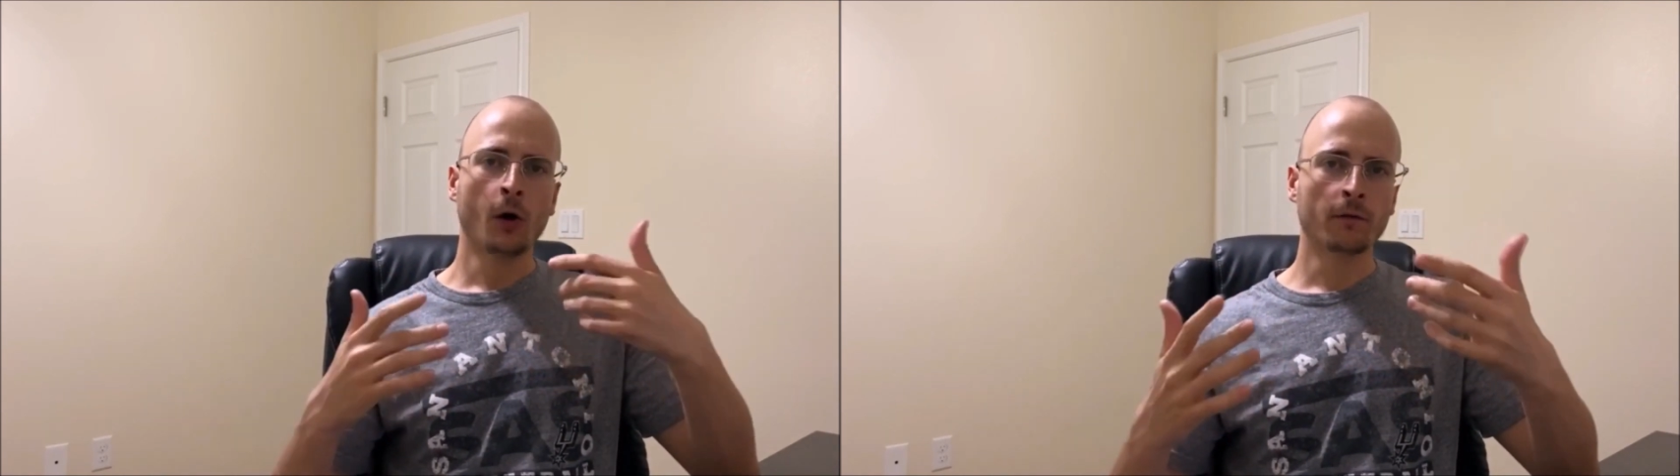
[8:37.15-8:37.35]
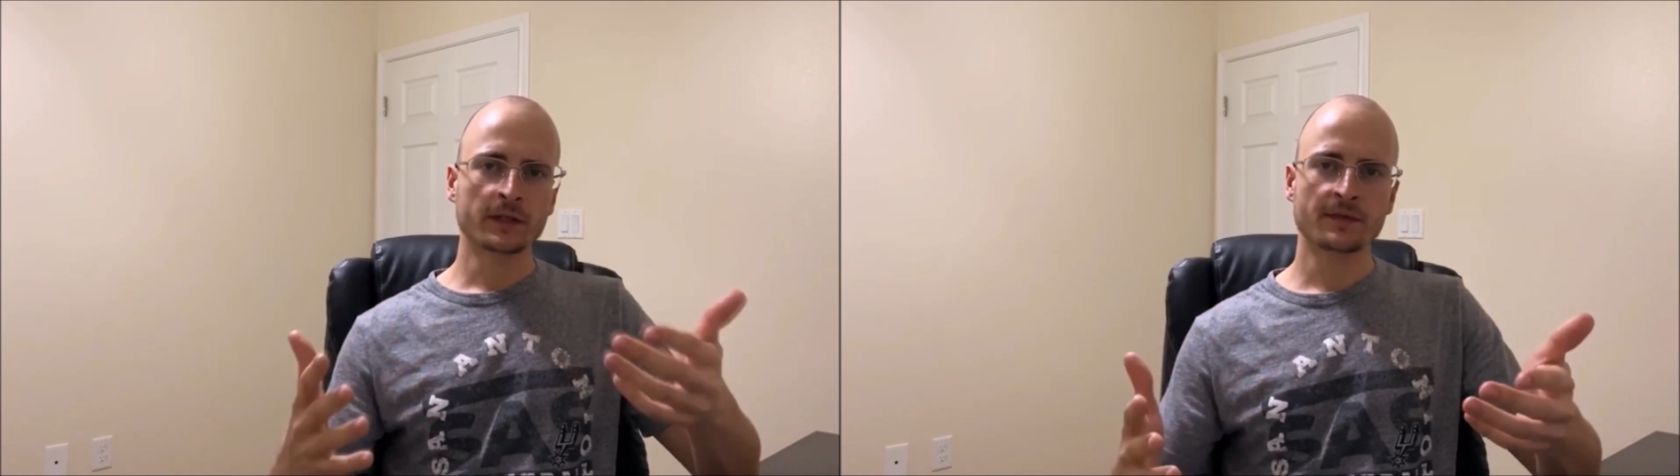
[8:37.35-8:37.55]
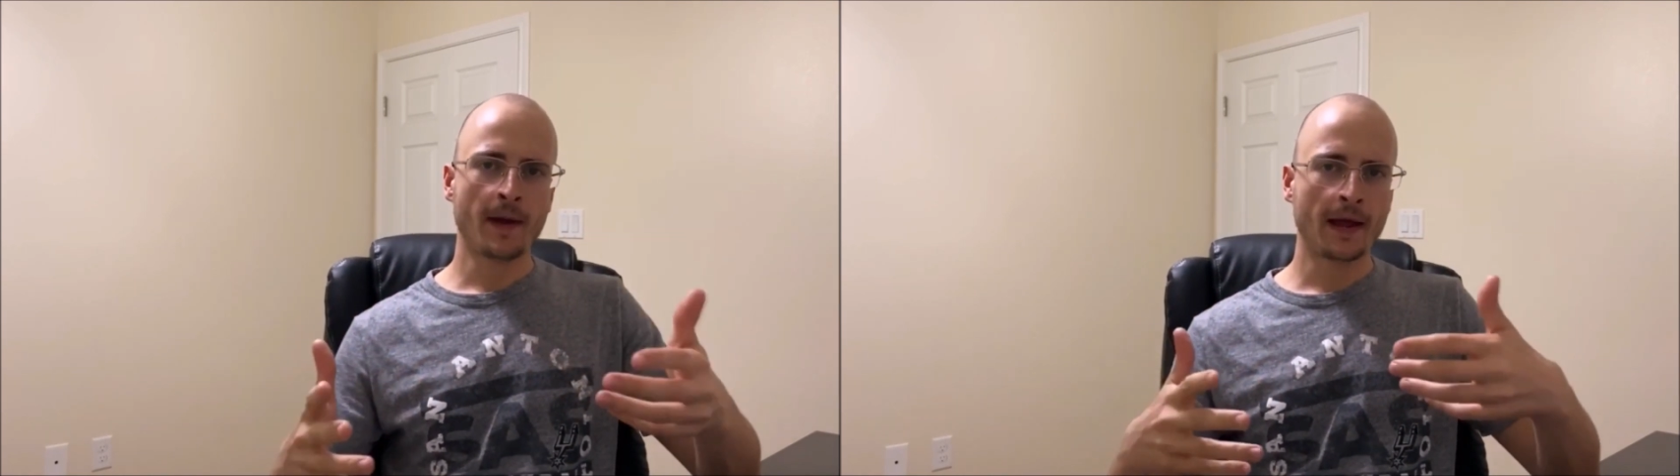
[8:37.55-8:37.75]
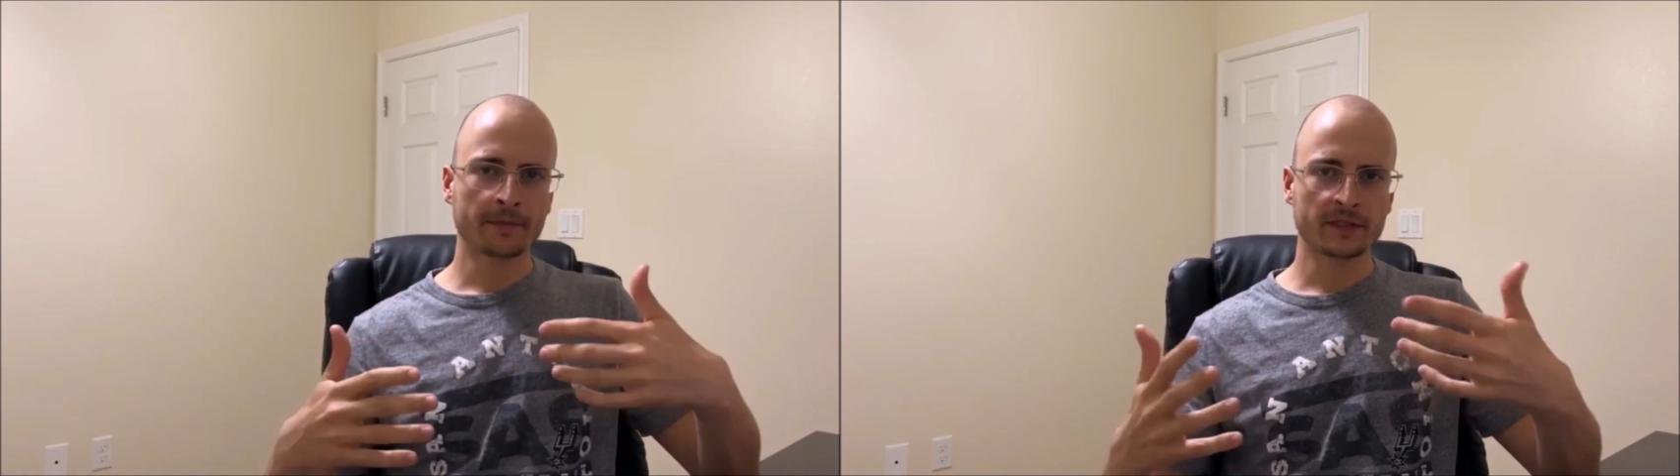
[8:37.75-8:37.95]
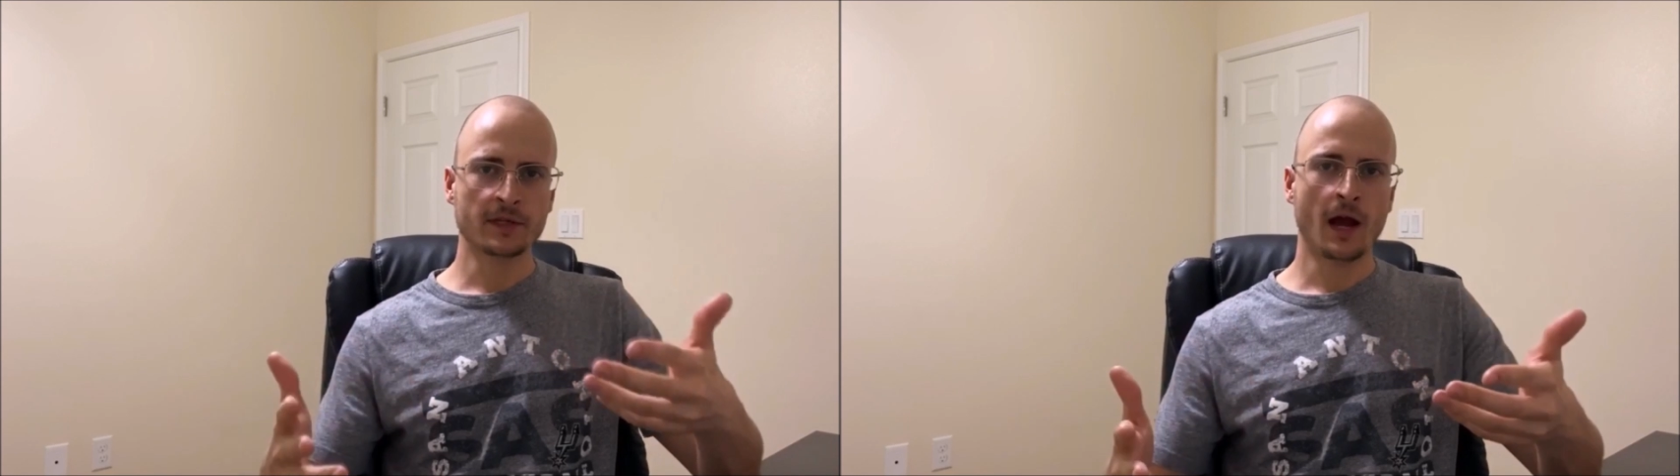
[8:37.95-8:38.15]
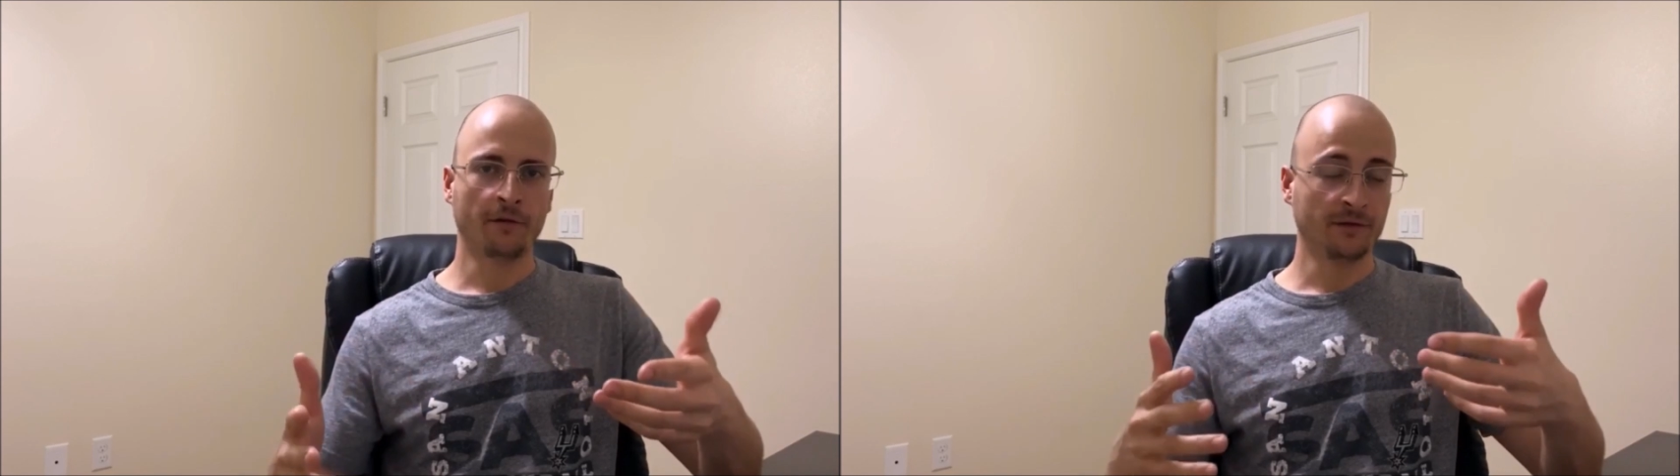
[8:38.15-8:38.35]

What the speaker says: over-spammed stuff.